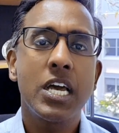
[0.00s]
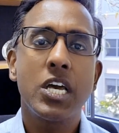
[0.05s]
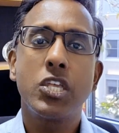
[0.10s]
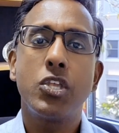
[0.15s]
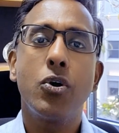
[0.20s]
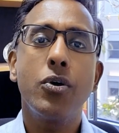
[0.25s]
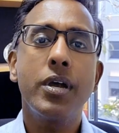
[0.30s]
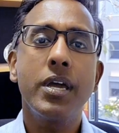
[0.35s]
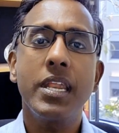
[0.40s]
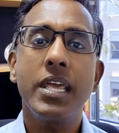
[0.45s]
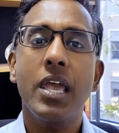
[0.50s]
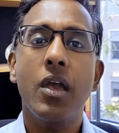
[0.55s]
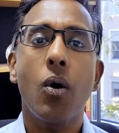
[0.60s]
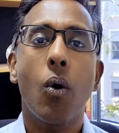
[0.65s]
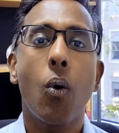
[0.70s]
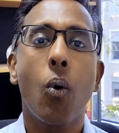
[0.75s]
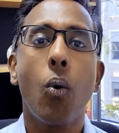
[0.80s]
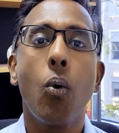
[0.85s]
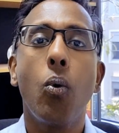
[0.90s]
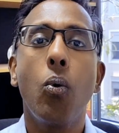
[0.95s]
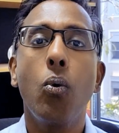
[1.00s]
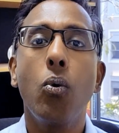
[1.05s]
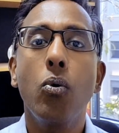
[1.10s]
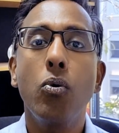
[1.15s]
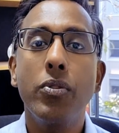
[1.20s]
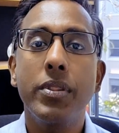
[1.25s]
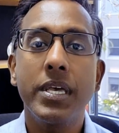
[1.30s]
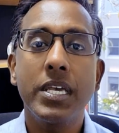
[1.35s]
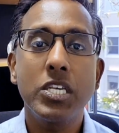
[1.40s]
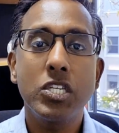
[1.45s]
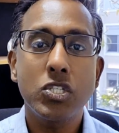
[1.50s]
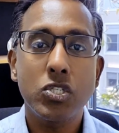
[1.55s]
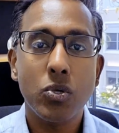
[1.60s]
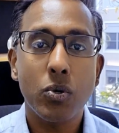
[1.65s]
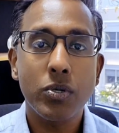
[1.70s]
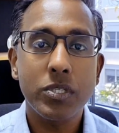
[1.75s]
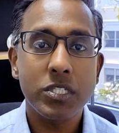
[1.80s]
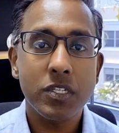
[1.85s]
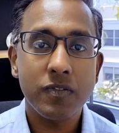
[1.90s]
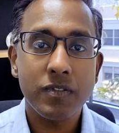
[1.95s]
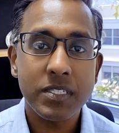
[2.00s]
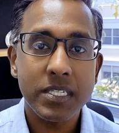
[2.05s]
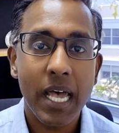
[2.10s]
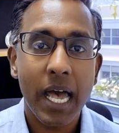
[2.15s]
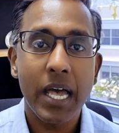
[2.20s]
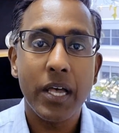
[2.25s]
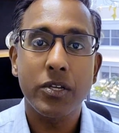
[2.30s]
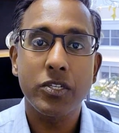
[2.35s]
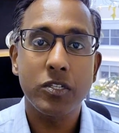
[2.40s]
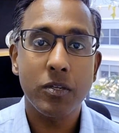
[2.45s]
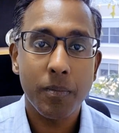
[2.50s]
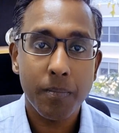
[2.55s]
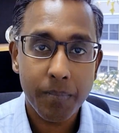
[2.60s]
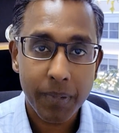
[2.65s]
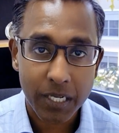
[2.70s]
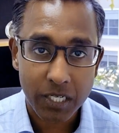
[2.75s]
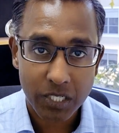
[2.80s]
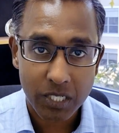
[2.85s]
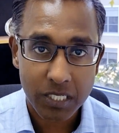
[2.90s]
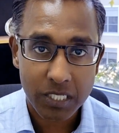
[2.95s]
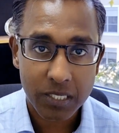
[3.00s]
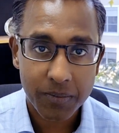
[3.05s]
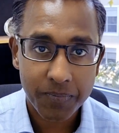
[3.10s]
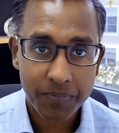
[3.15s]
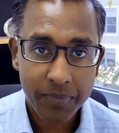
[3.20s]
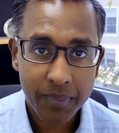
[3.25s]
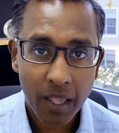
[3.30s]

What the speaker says: You're going to hear all these sorts of sales pitches.